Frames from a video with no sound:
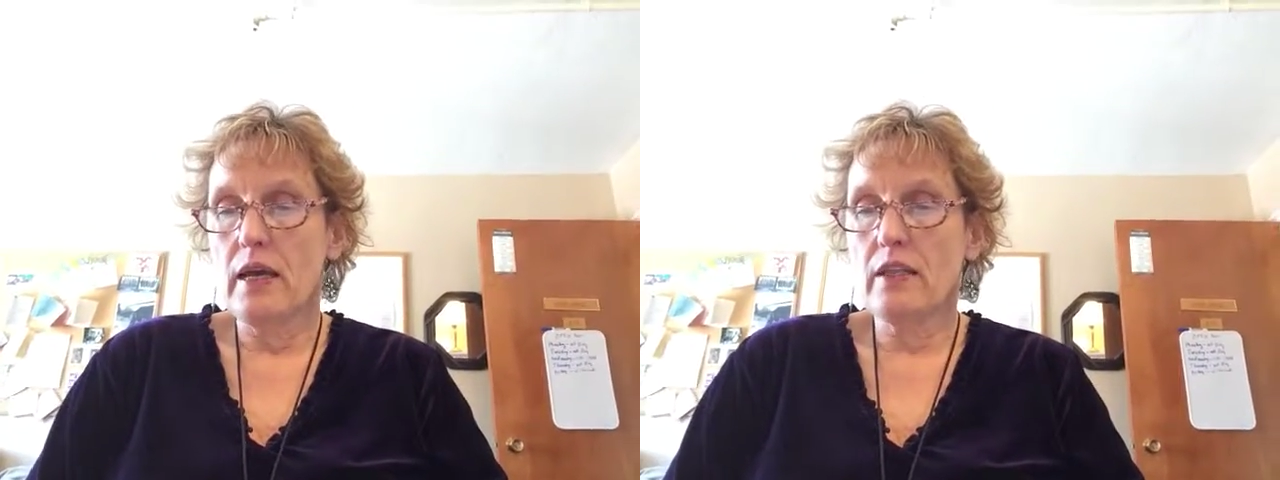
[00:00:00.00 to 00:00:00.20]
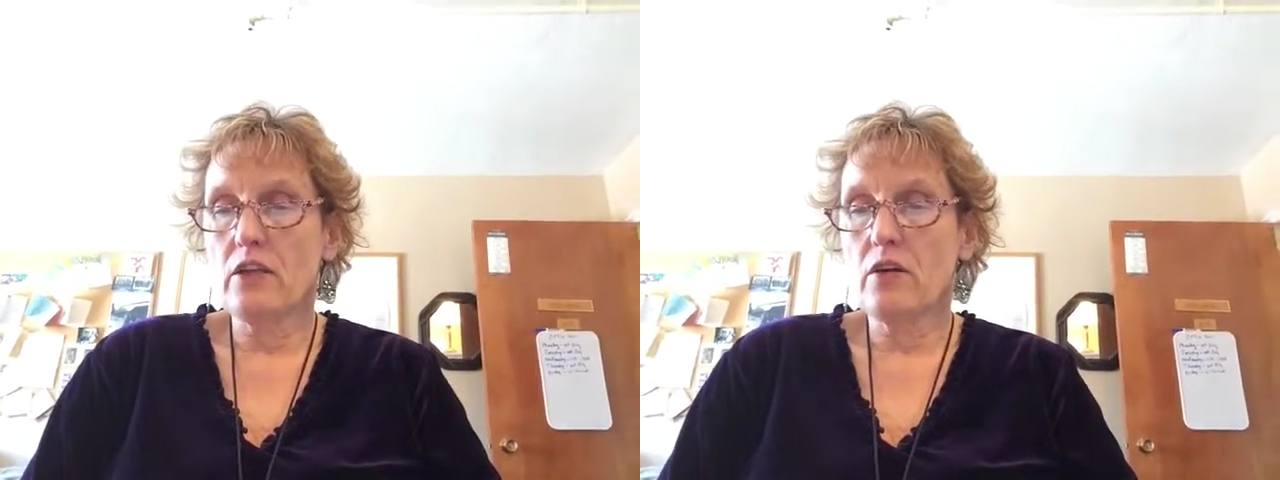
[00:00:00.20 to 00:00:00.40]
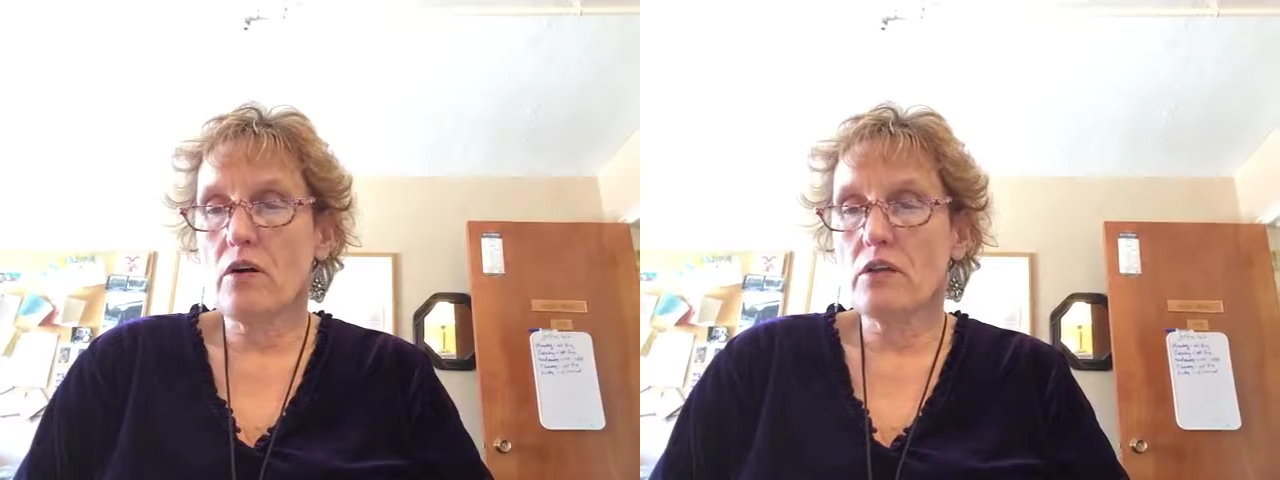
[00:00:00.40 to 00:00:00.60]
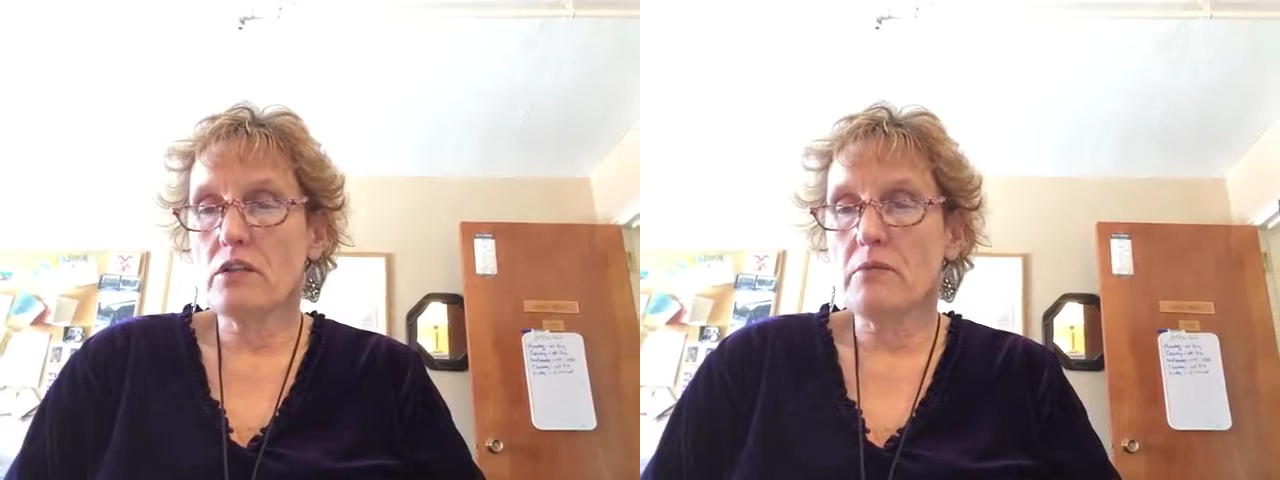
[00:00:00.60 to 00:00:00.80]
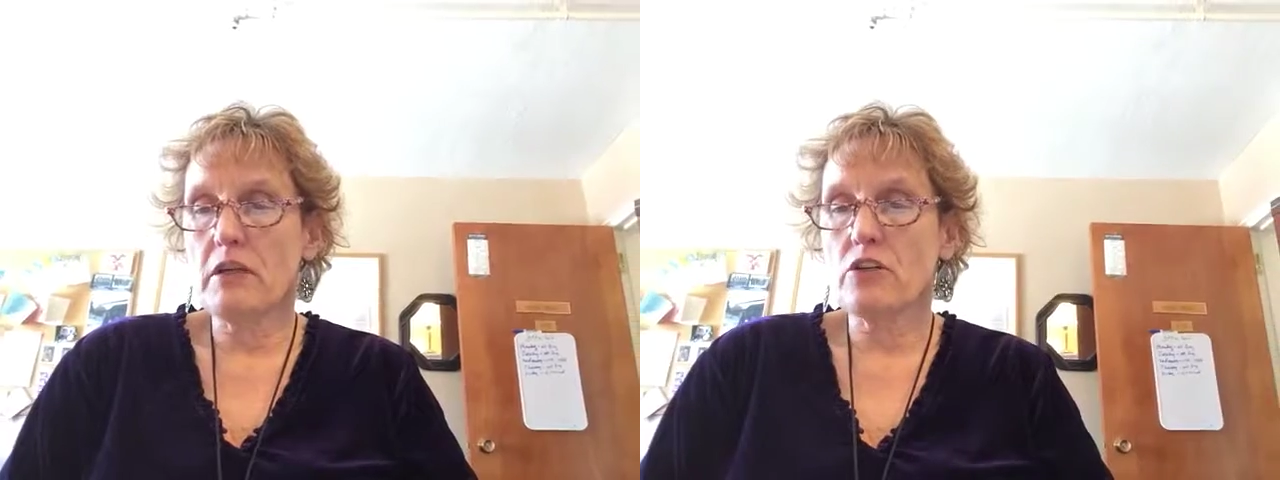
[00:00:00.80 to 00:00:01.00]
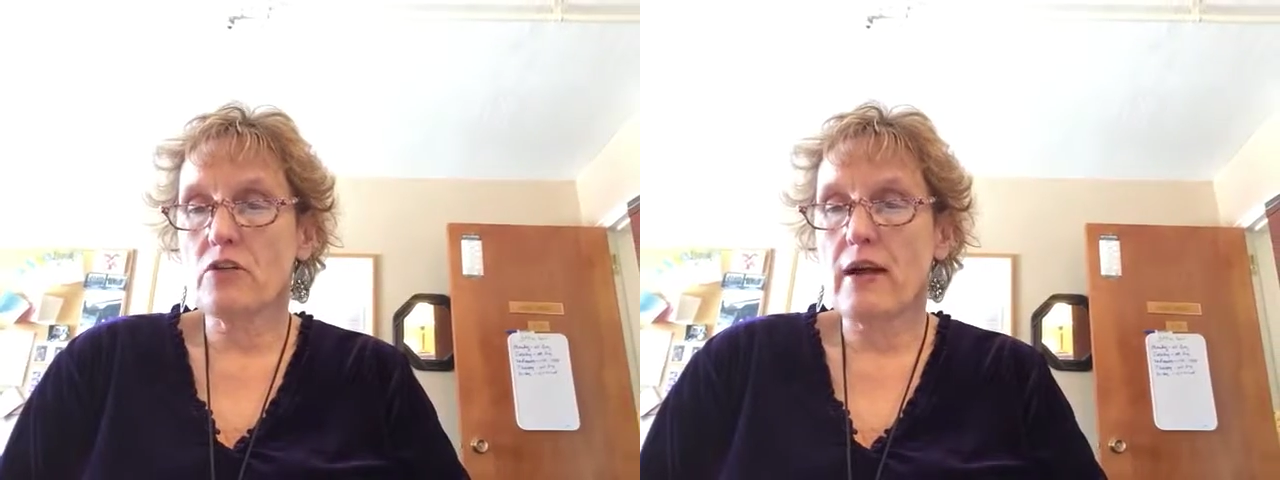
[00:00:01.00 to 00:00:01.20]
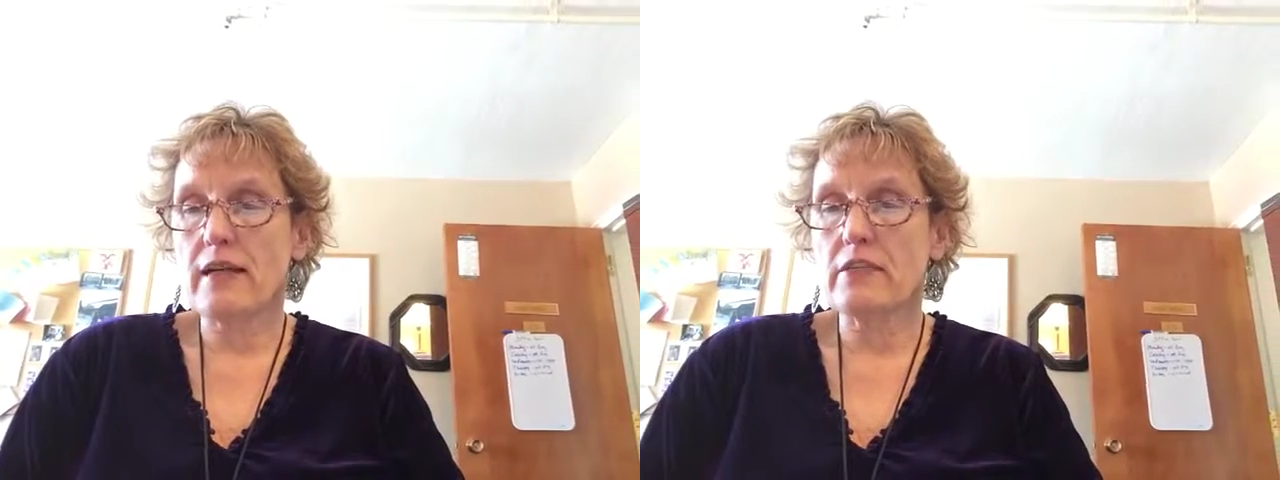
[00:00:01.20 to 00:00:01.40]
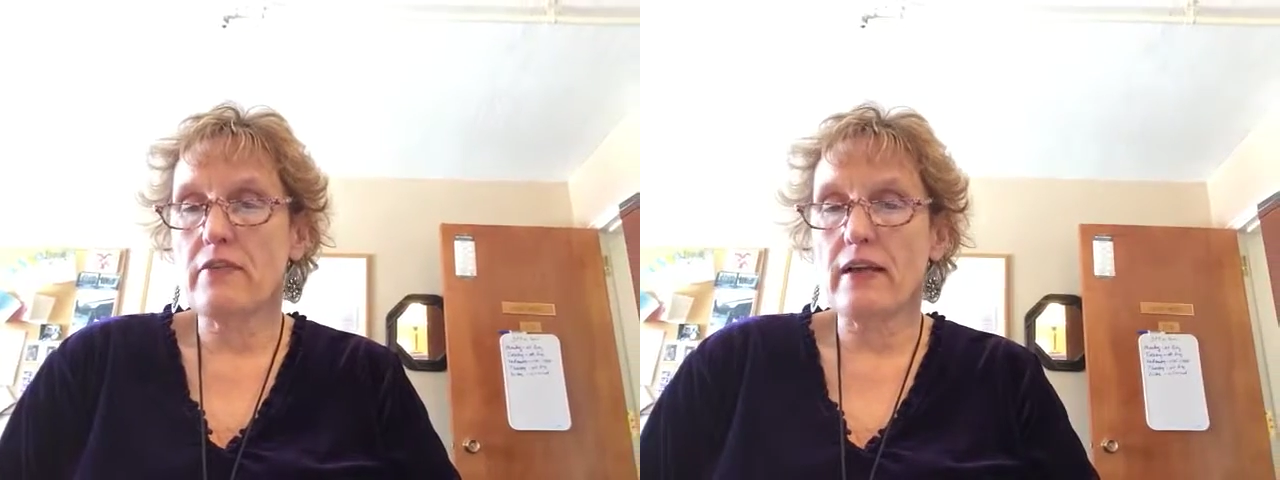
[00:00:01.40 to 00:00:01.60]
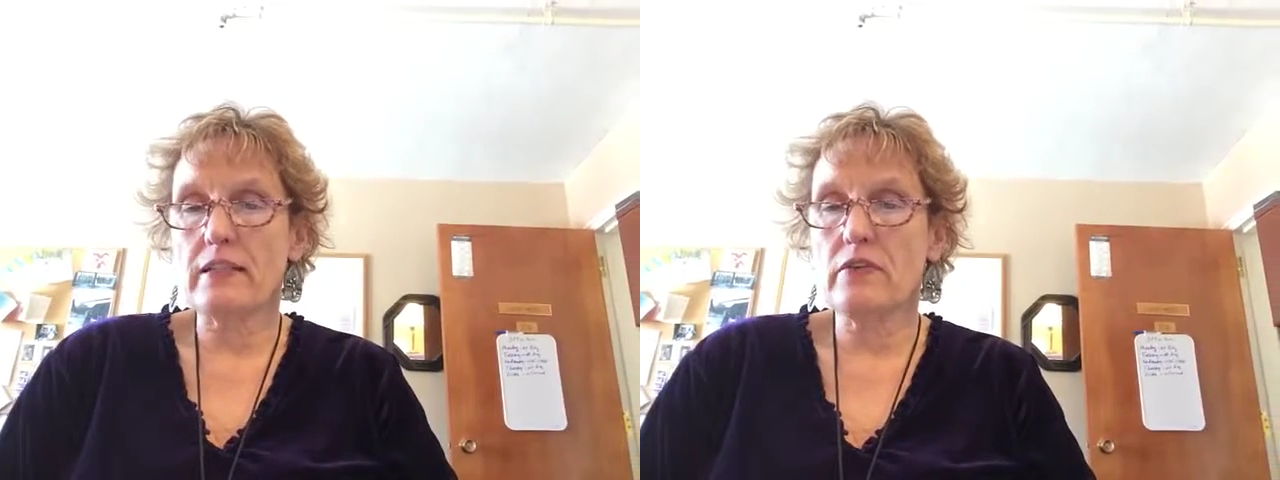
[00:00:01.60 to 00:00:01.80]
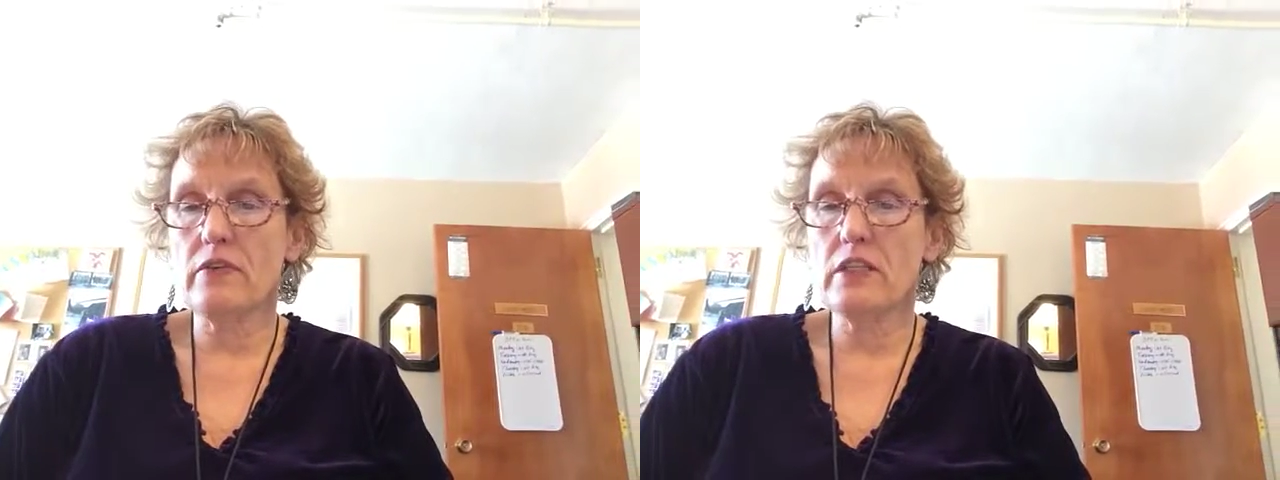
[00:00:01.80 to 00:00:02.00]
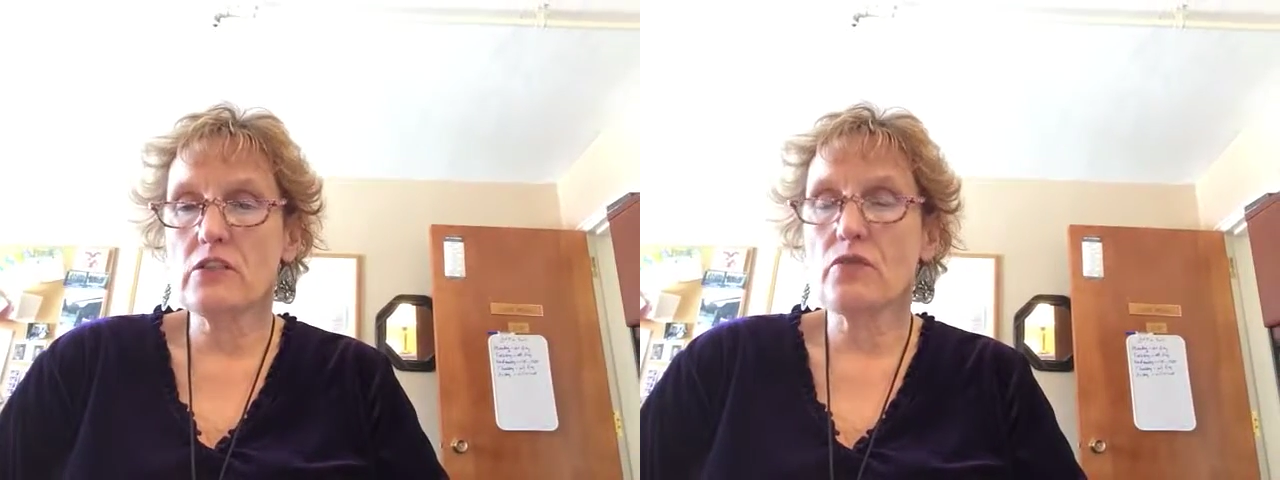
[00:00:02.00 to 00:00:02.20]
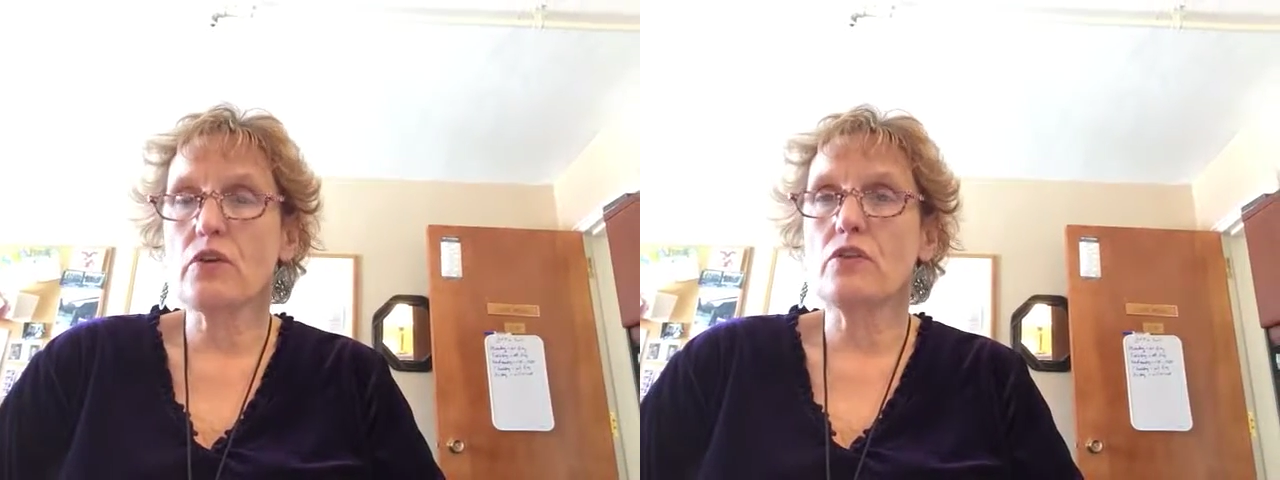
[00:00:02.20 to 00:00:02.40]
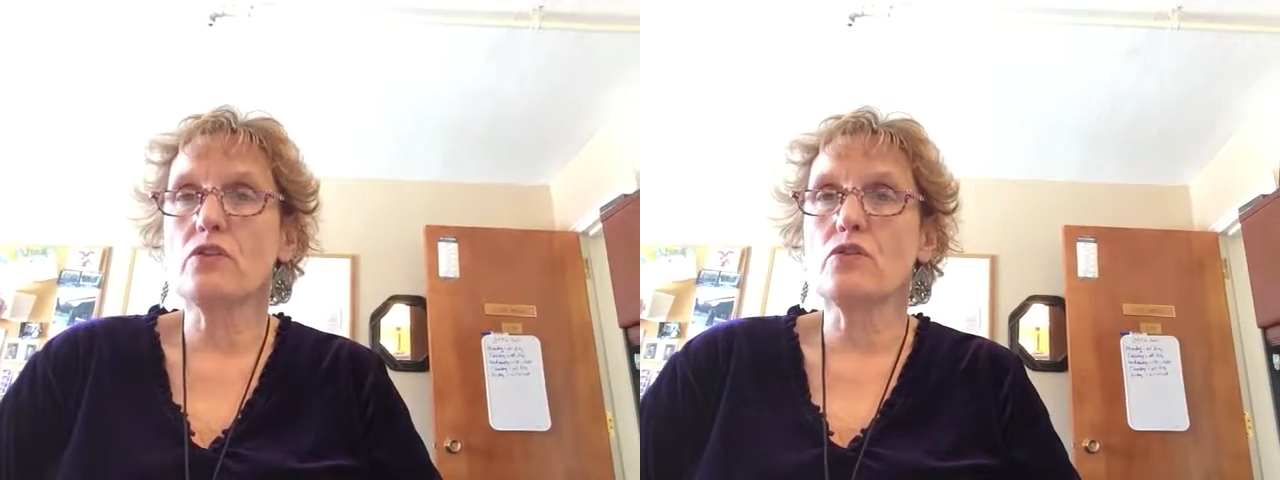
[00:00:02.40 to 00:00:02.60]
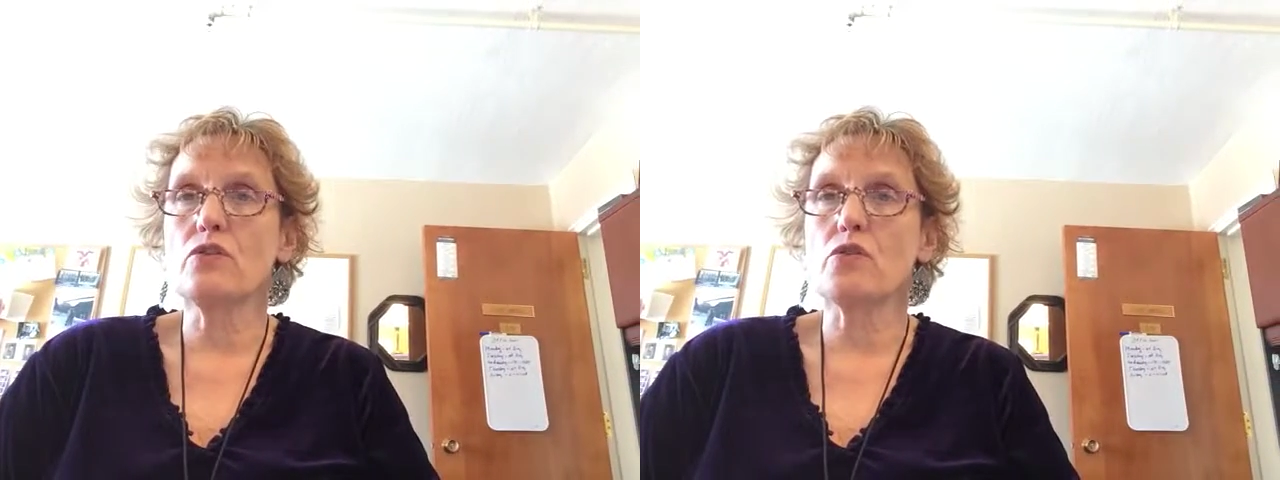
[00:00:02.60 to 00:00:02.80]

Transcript: and there are some interactive activities for you to do.